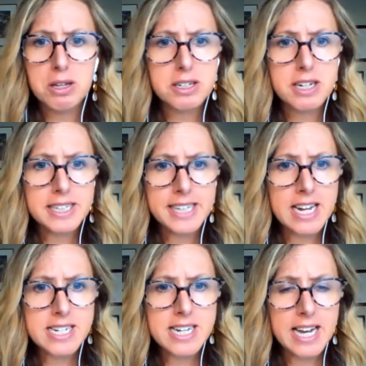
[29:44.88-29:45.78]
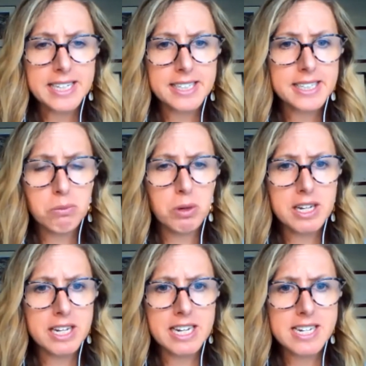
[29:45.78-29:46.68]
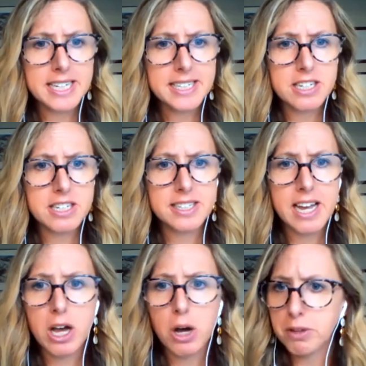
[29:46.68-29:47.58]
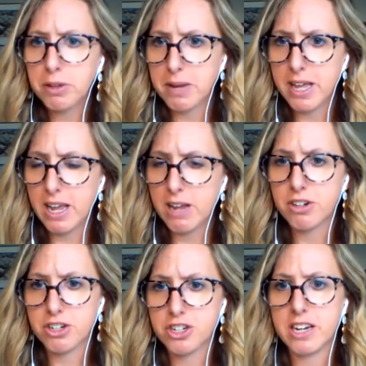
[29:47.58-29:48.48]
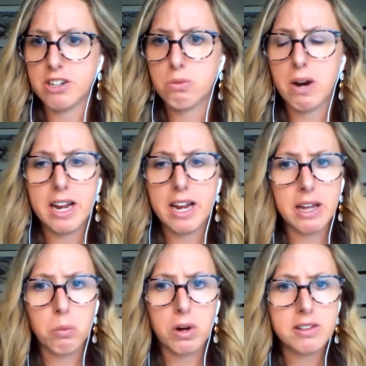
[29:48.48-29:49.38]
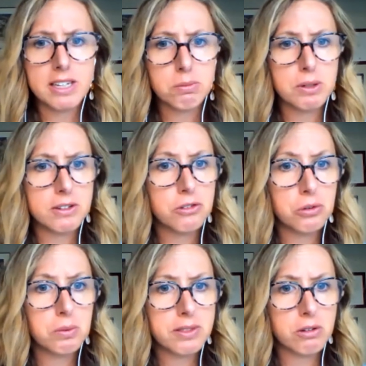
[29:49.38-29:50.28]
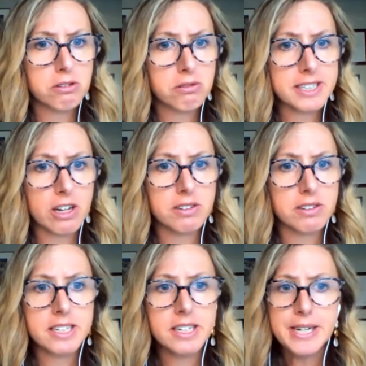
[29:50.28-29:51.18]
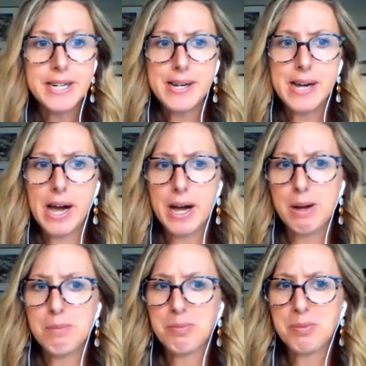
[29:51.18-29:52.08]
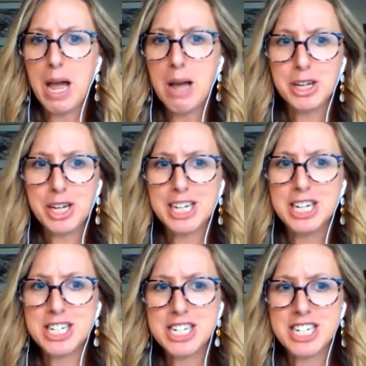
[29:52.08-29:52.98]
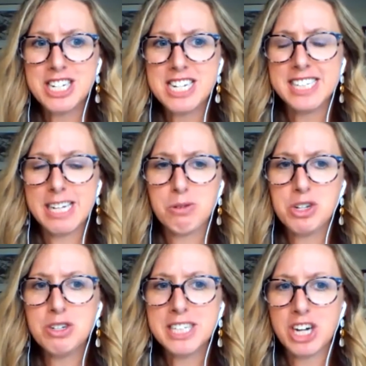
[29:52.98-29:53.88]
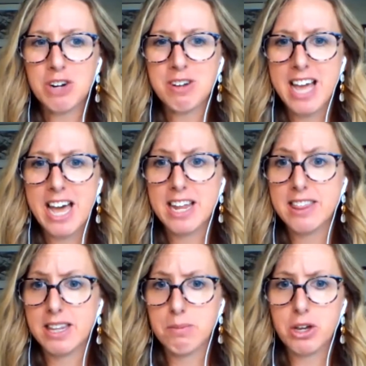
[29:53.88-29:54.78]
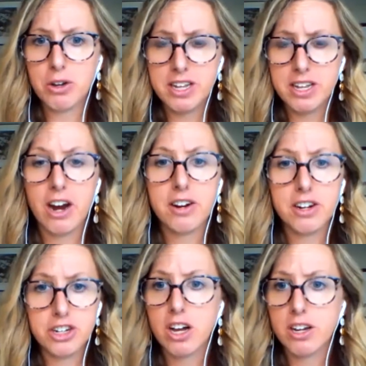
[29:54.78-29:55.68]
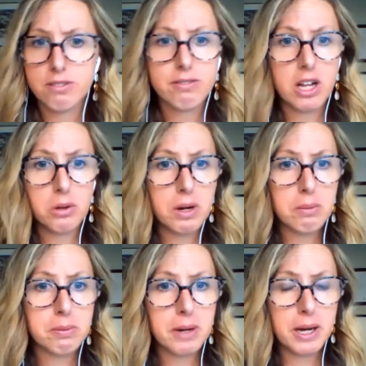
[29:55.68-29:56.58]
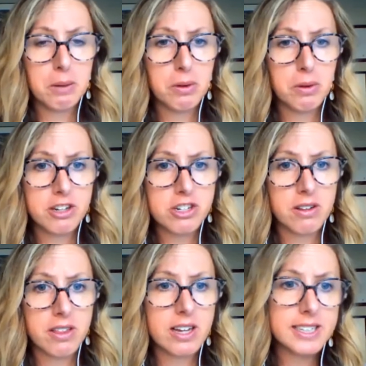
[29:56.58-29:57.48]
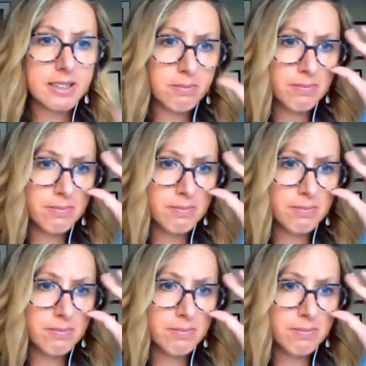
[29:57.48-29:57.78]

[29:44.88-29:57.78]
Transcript: does that test, does someone getting tested, does that help their behavior change, right? Like, what are they supposed to do with those results? I'm looking, Dean Samet, will you start with that? And then let me go to Karen and John to follow up with additional thoughts.